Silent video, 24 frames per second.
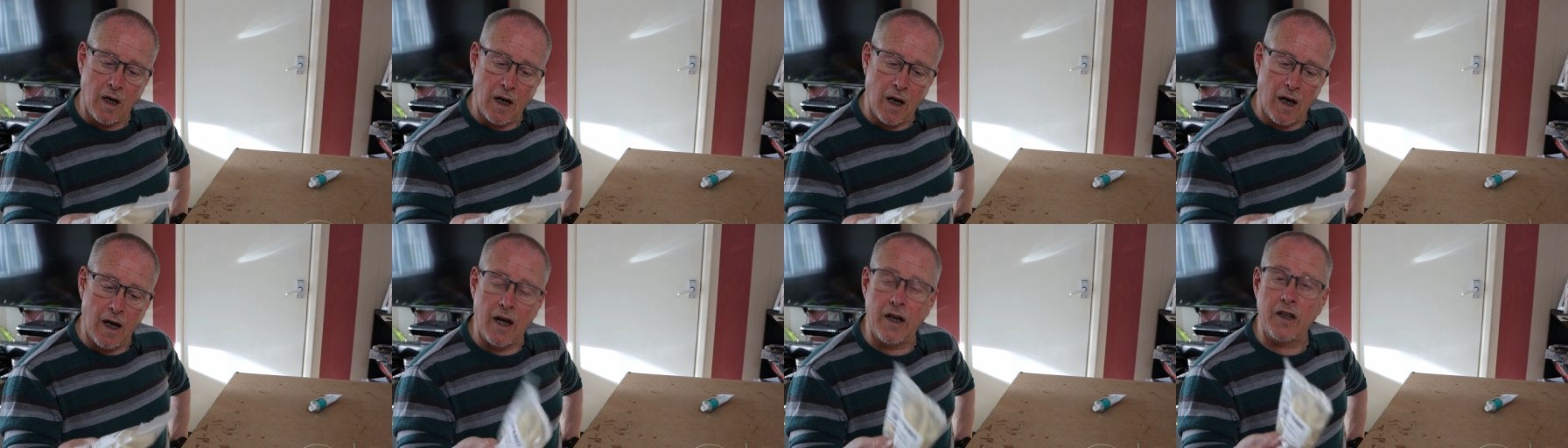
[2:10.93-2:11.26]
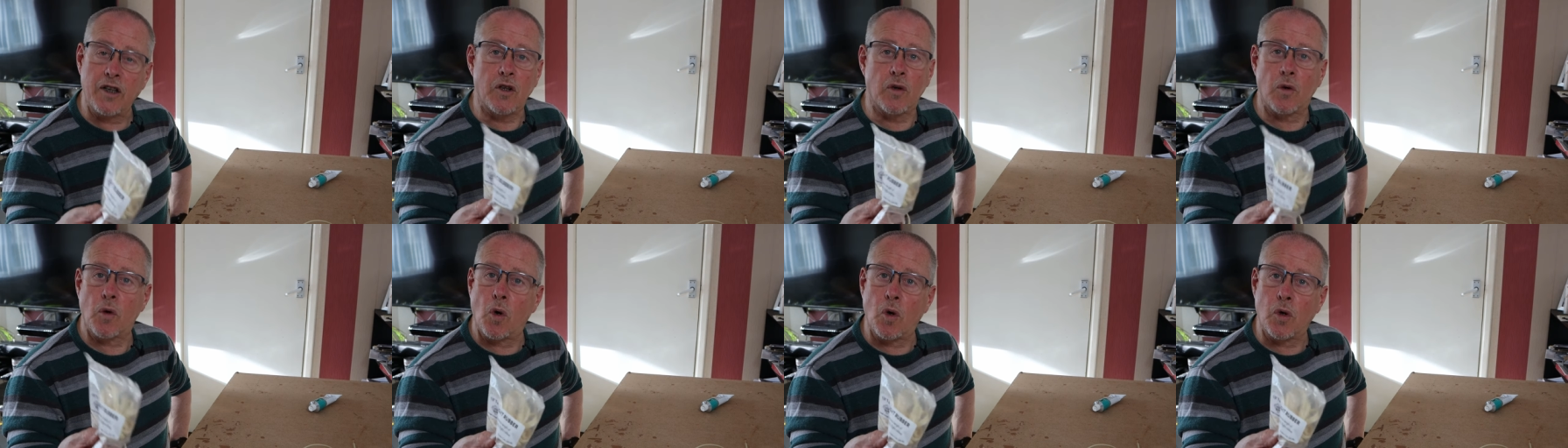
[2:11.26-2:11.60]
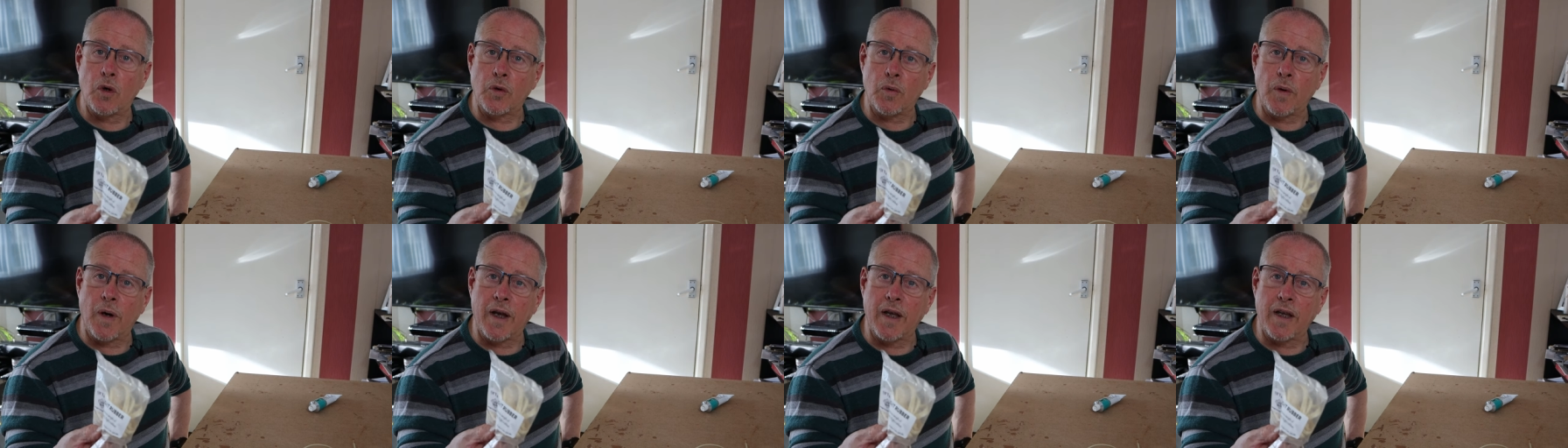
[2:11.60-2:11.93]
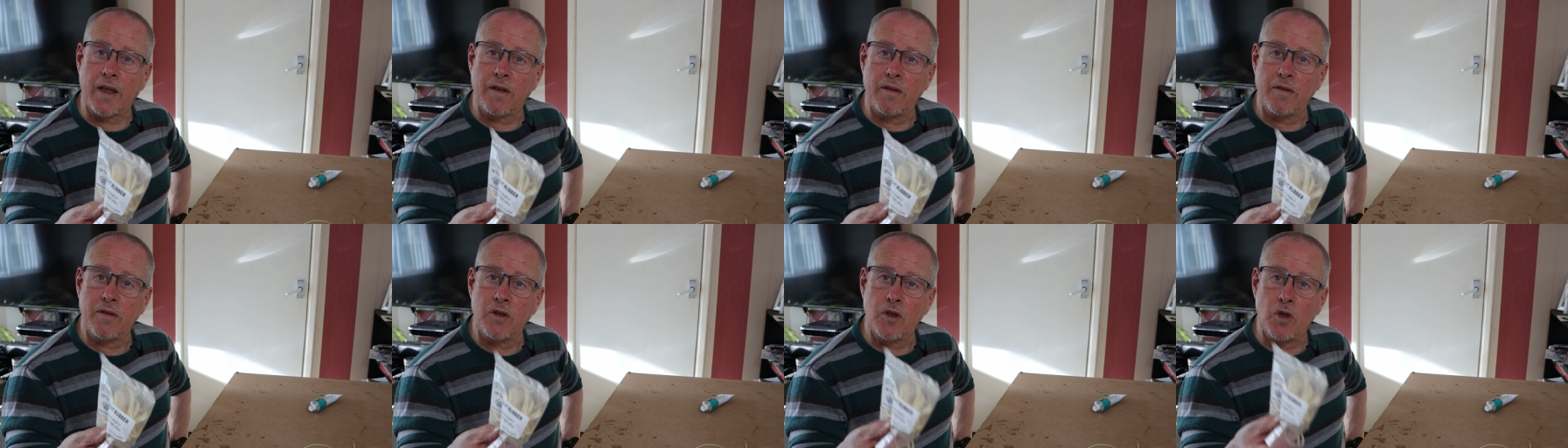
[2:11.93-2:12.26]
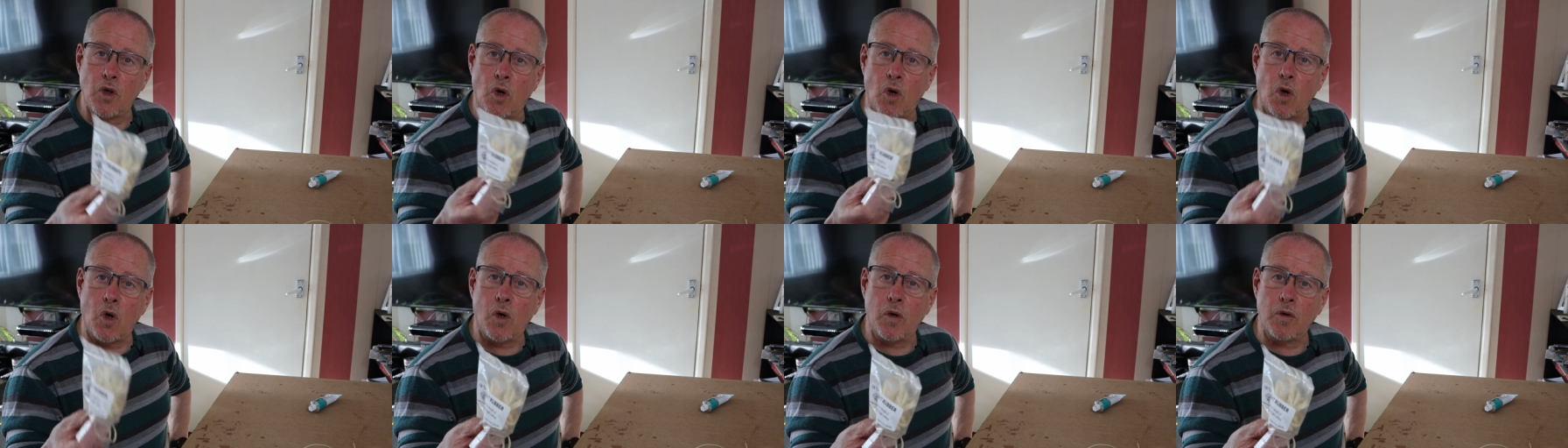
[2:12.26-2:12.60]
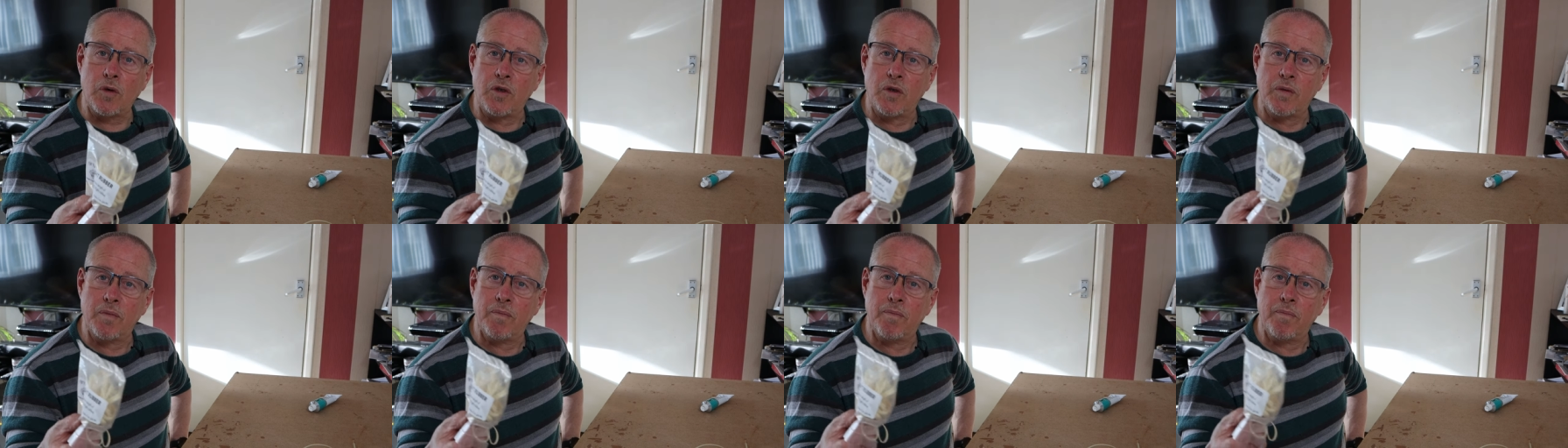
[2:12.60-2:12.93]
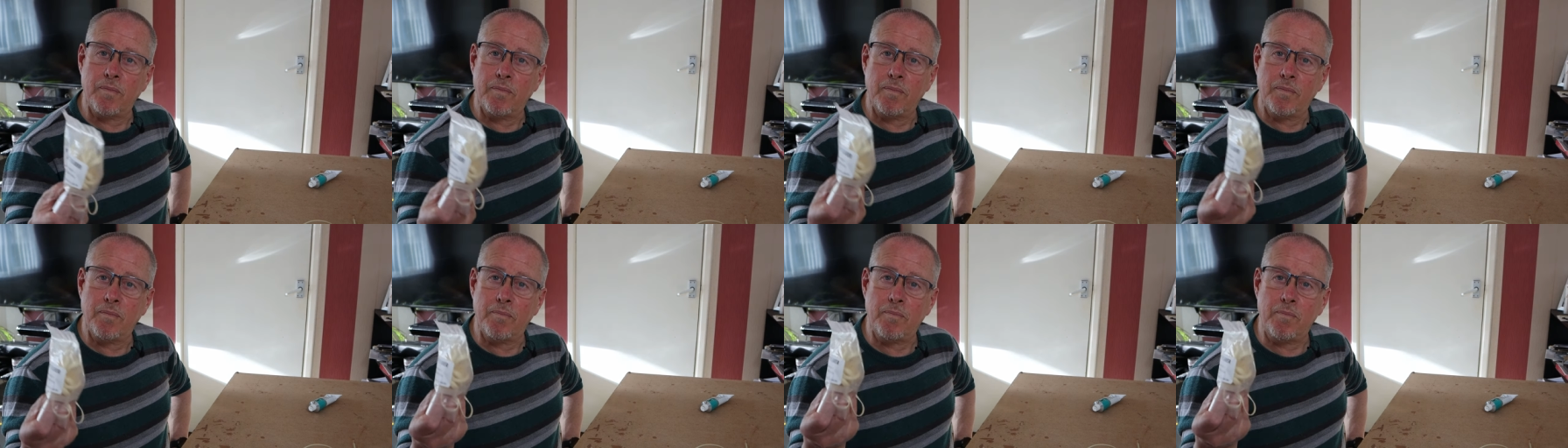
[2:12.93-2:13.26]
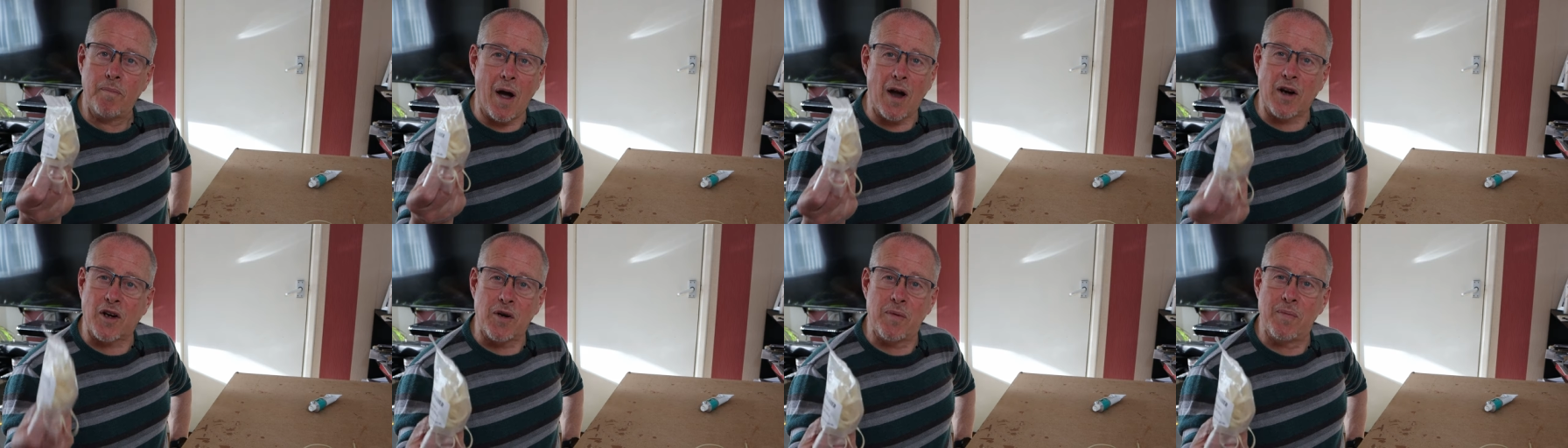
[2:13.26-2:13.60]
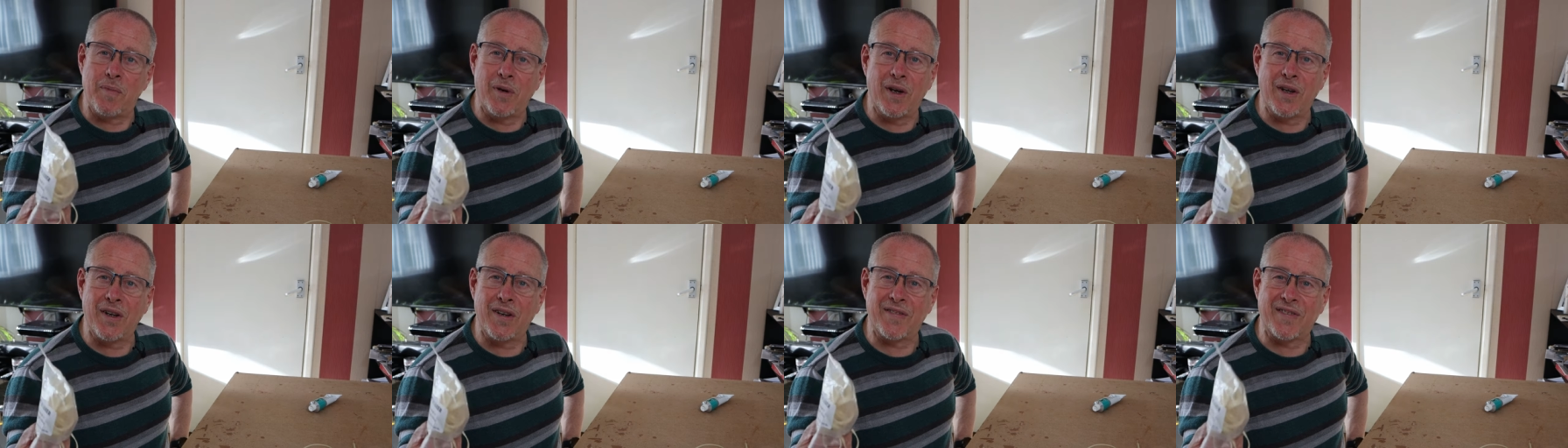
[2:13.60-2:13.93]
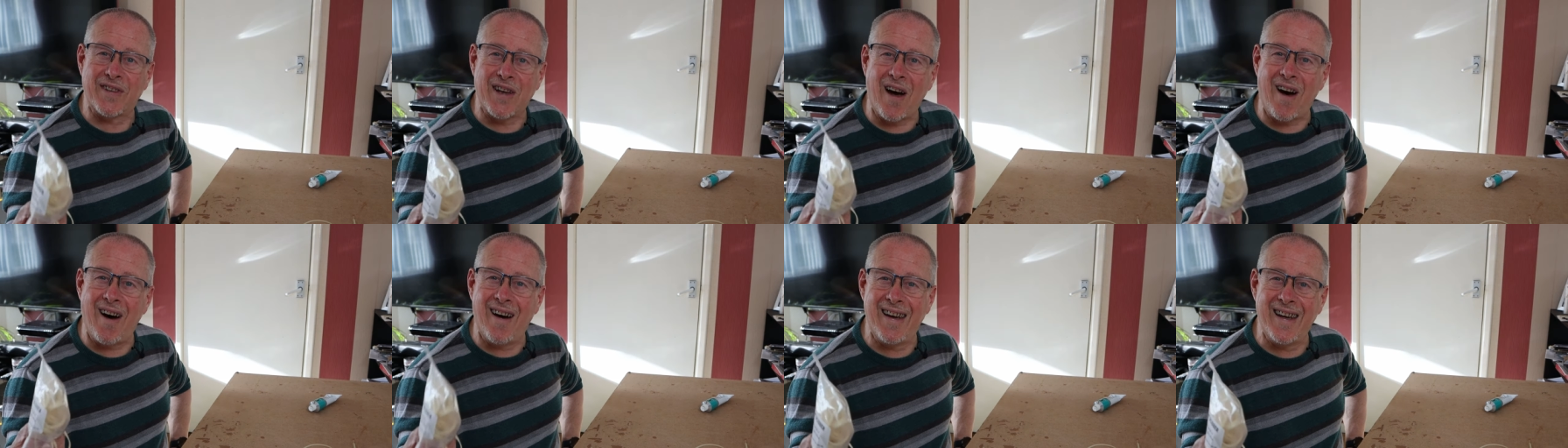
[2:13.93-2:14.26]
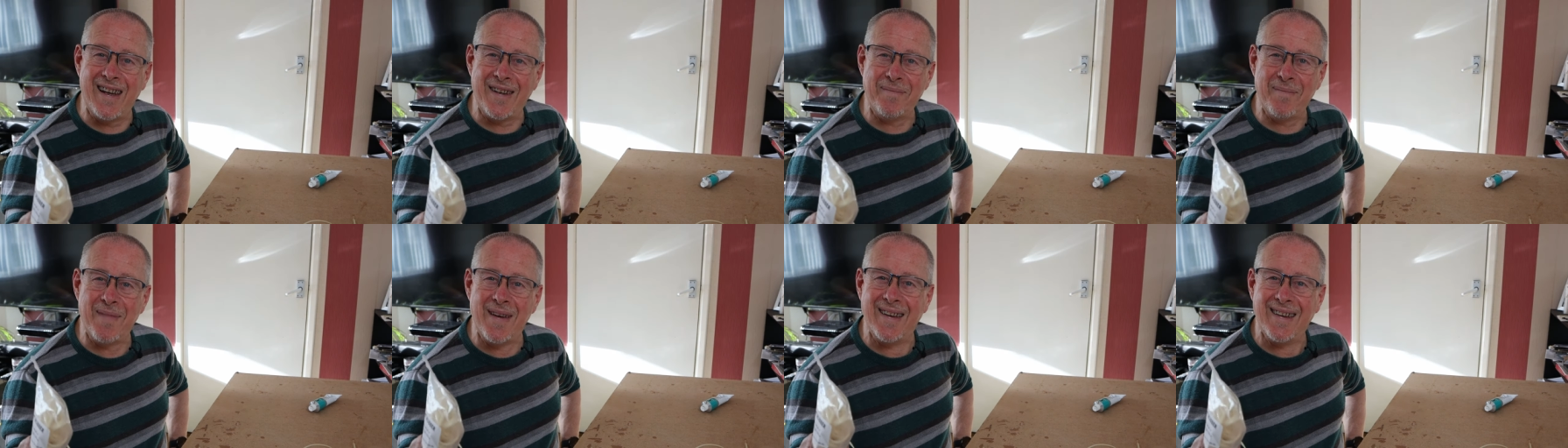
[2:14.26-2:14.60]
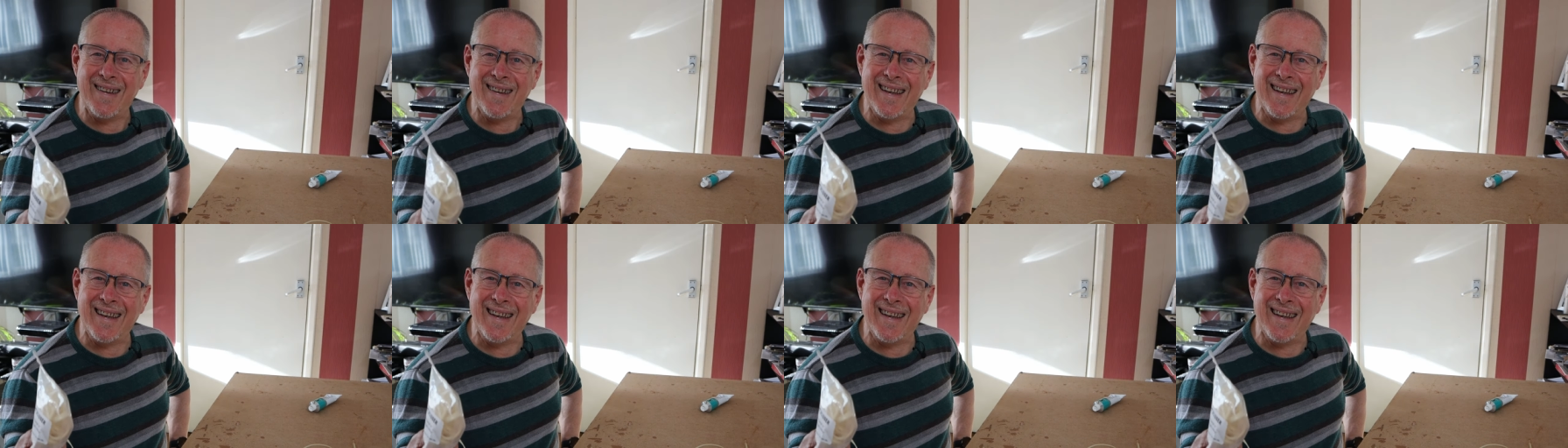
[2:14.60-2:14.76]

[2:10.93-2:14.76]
uh, you're ordering your Microbird of Time.